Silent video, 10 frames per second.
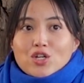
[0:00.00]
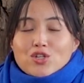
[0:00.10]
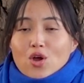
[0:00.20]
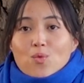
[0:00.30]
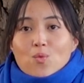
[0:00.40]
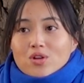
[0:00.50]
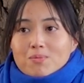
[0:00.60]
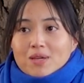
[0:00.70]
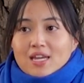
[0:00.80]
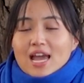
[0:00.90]
don't want to
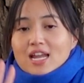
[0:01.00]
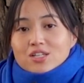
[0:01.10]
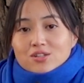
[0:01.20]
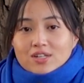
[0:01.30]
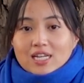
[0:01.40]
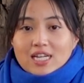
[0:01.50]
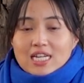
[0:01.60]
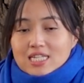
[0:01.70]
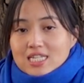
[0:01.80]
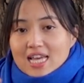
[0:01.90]
be entering
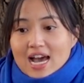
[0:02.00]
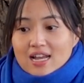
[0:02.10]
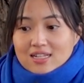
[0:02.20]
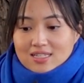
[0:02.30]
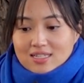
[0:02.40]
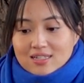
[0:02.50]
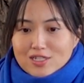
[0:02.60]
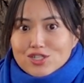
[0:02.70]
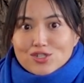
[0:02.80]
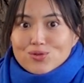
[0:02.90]
into that
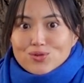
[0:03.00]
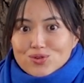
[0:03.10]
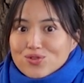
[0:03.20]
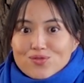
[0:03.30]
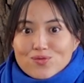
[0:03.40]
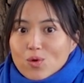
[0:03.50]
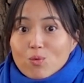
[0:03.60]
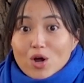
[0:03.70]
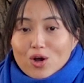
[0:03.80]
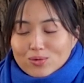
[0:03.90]
digital
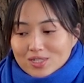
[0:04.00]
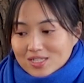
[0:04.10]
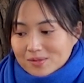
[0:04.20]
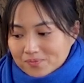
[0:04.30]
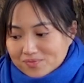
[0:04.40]
world.